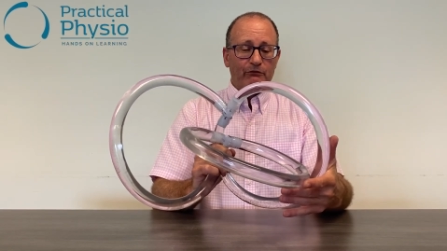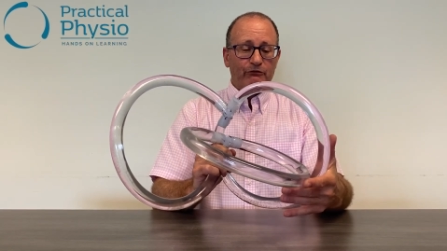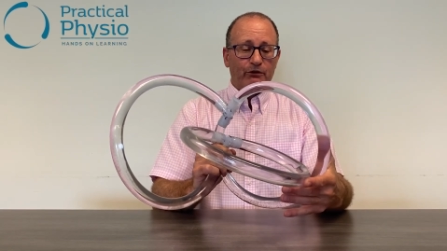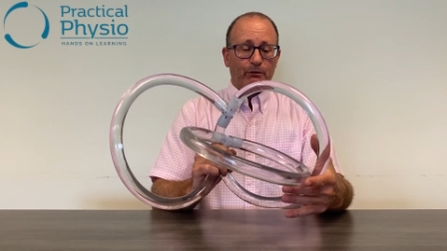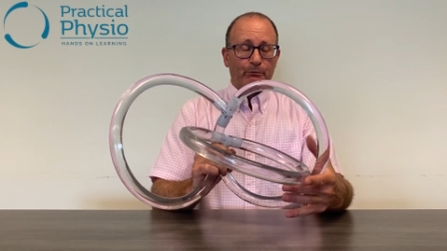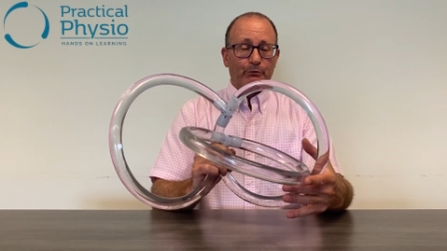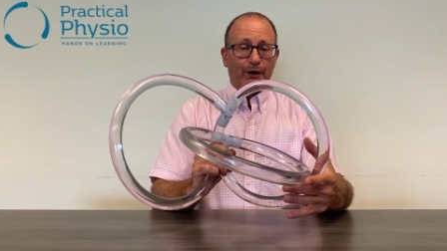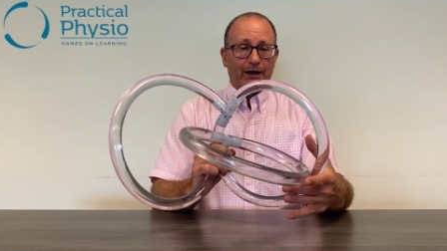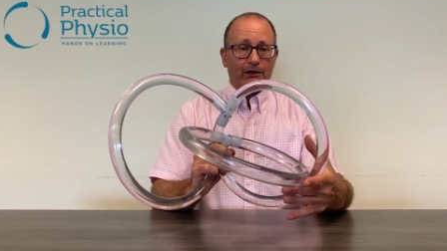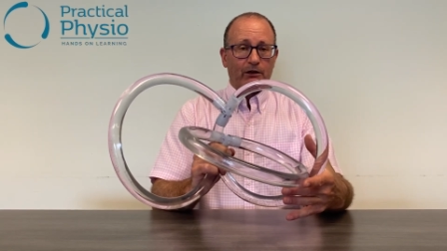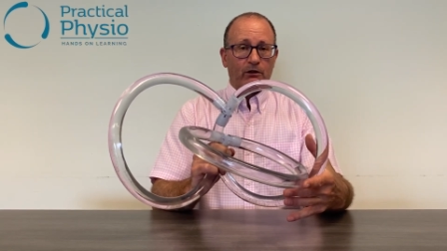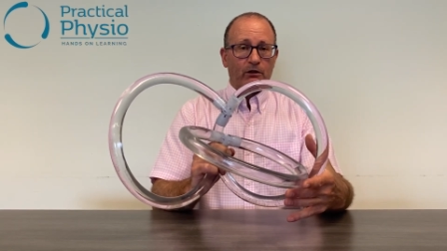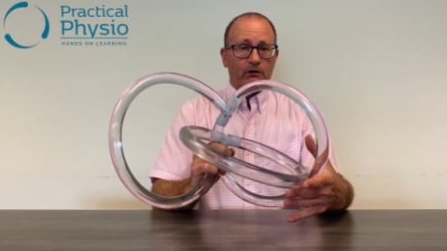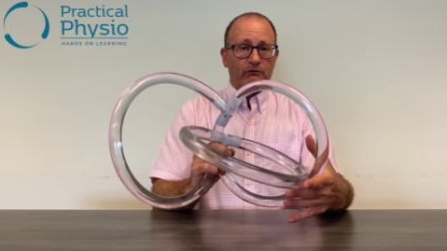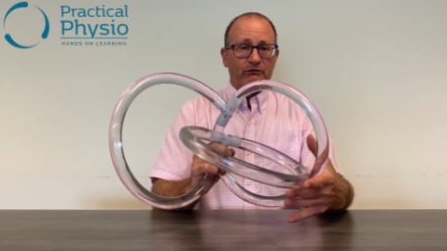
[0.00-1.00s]
from
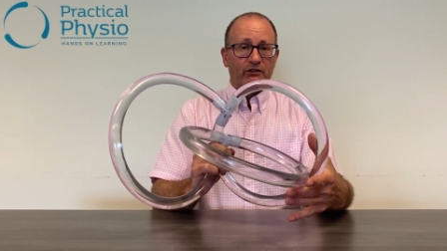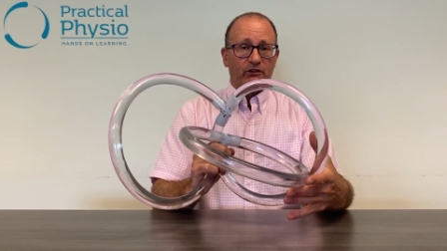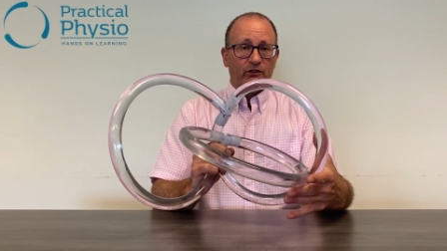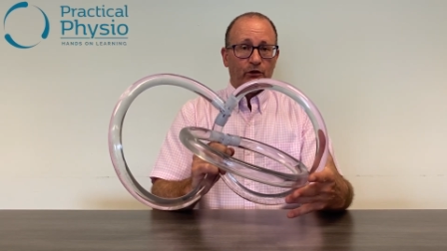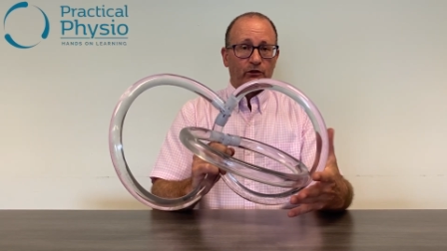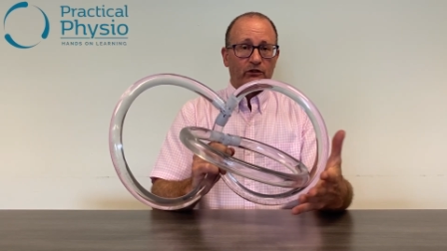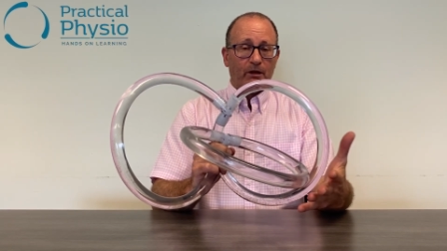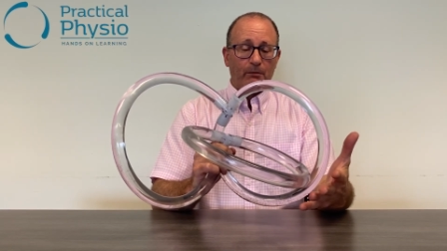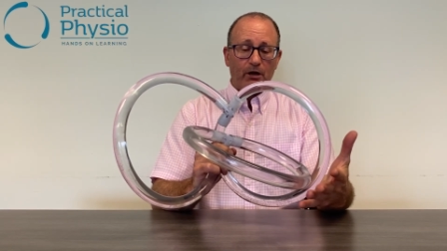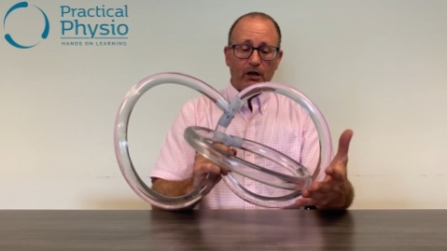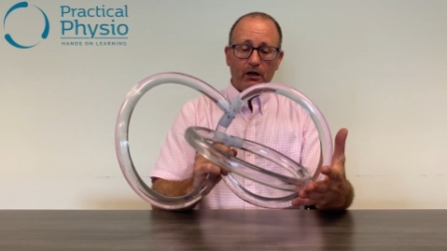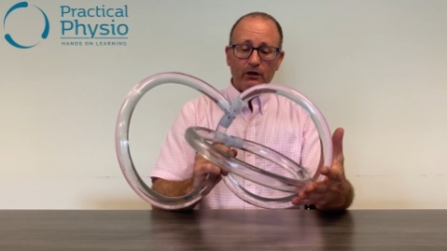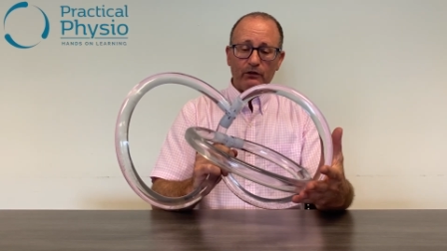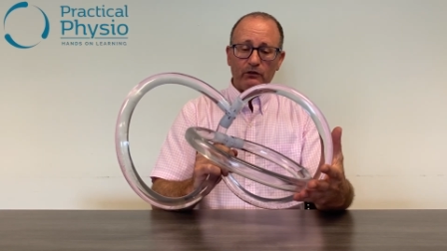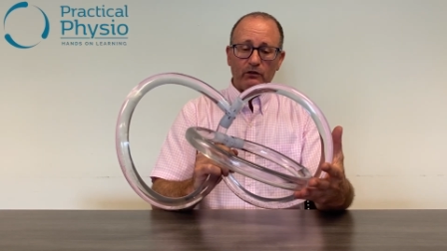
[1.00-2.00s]
Practical Physio
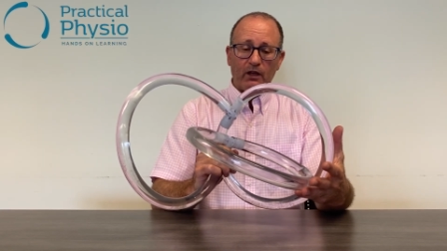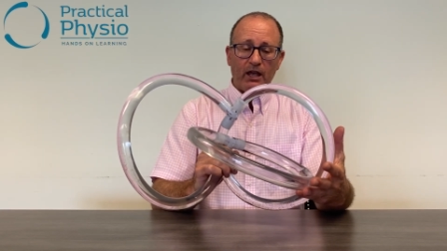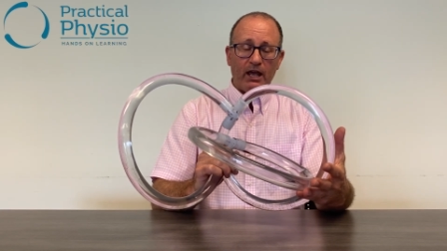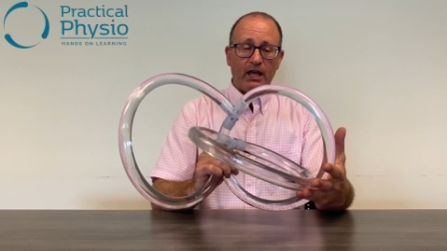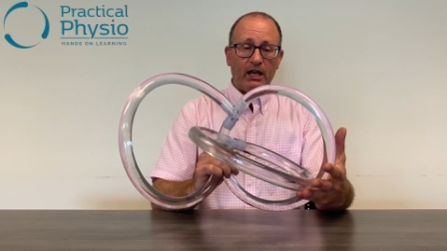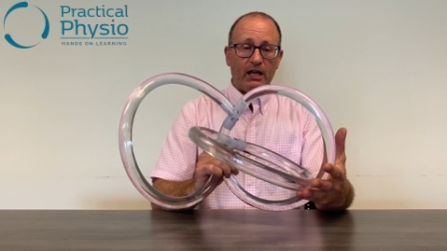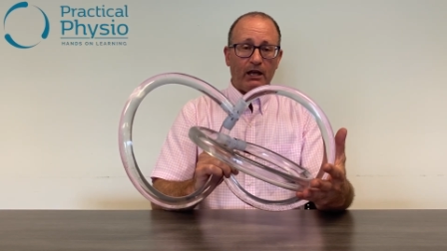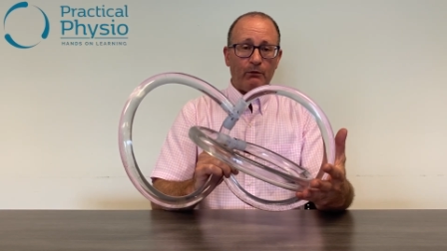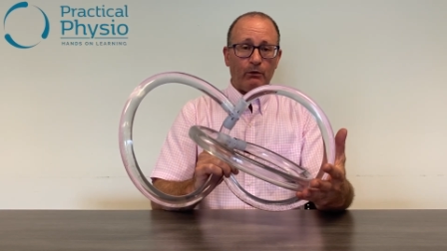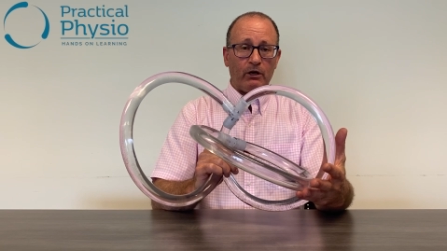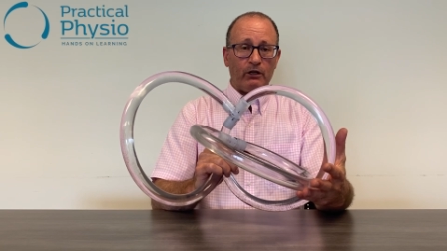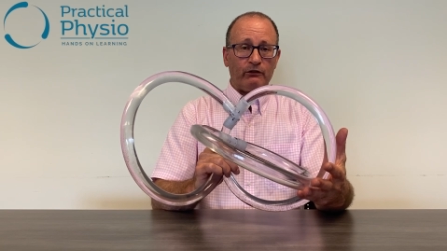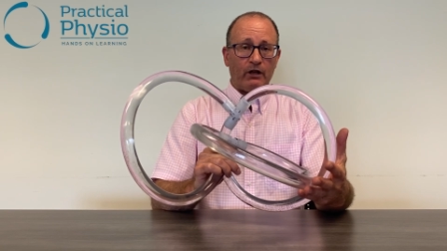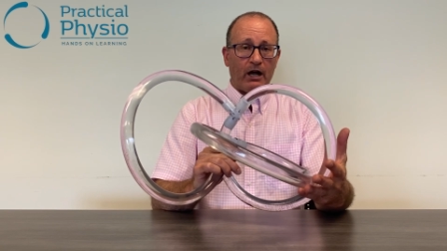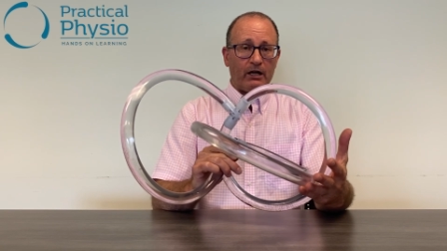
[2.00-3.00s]
Seminars and I want
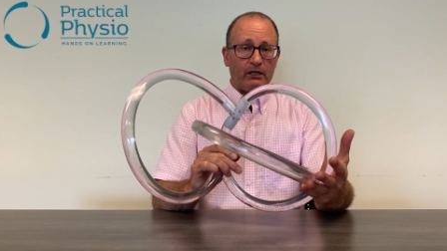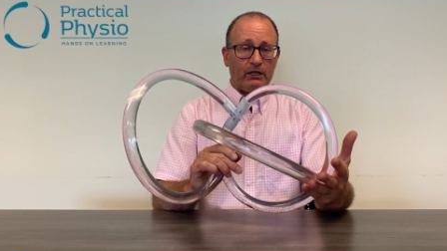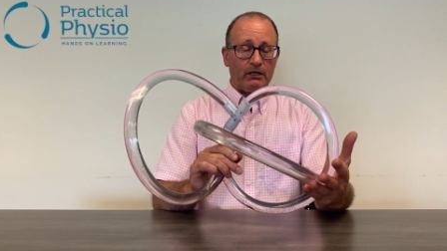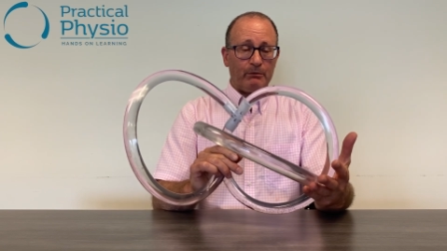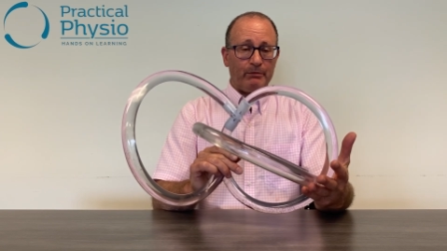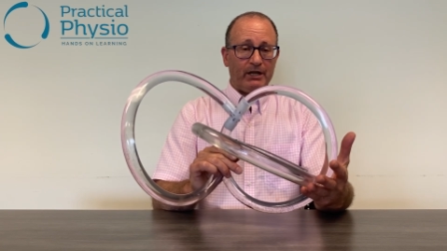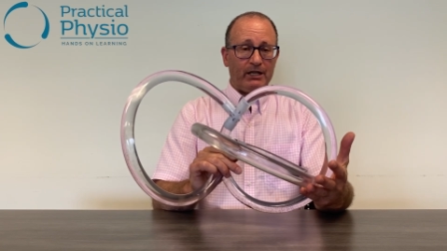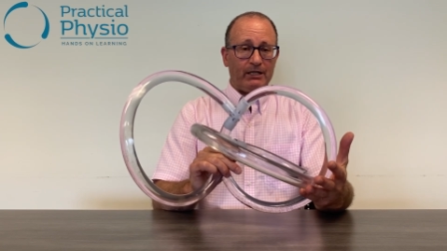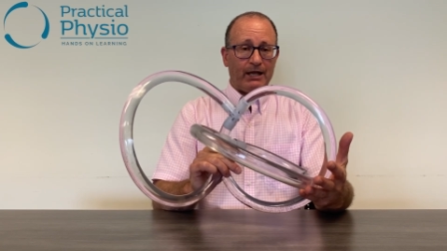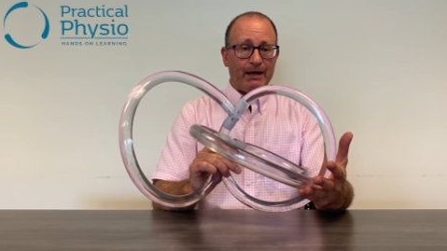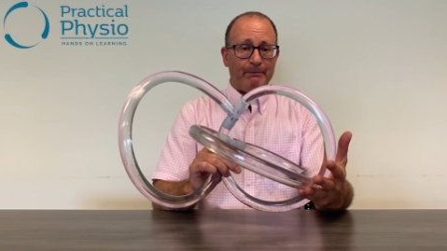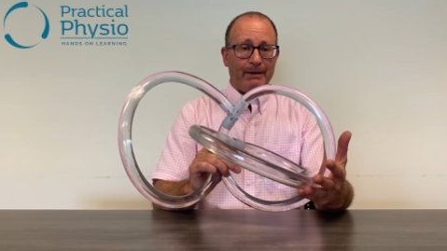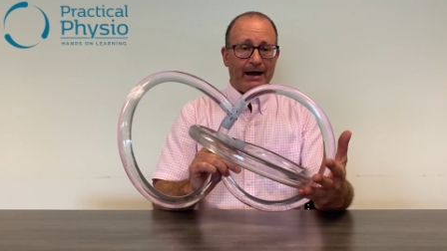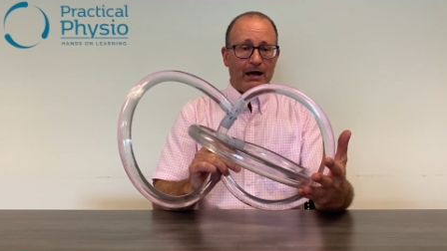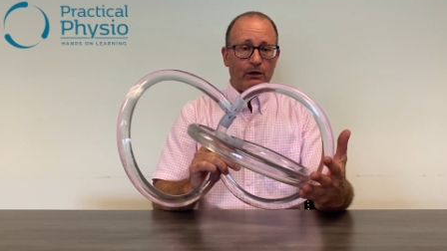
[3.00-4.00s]
to talk a little bit
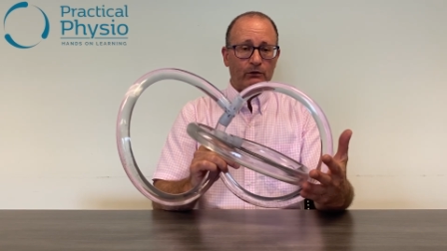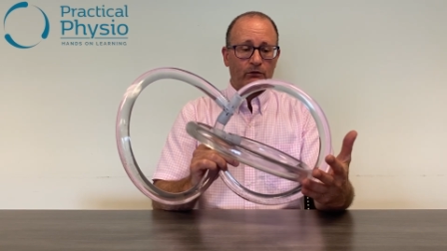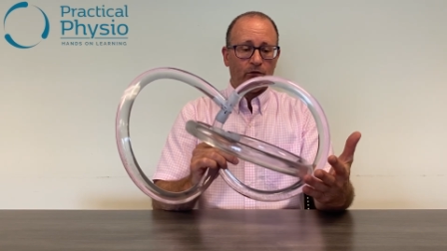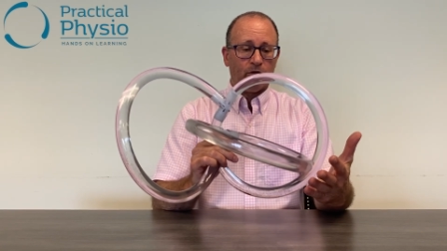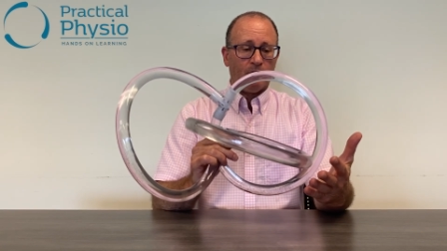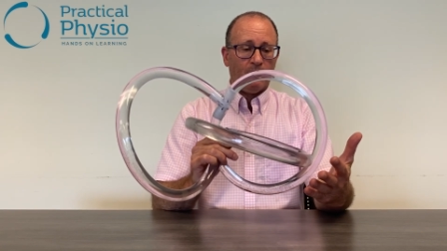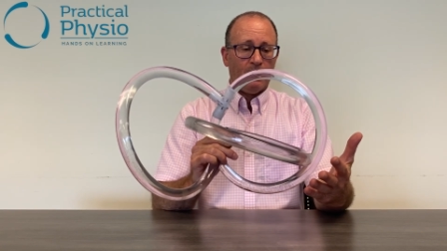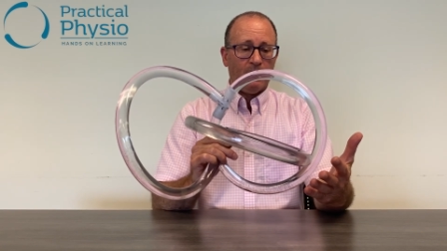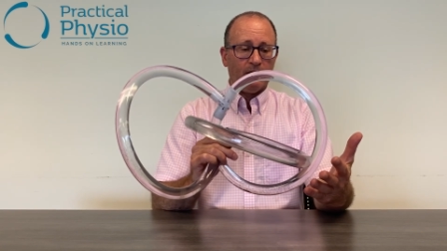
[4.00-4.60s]
about uh,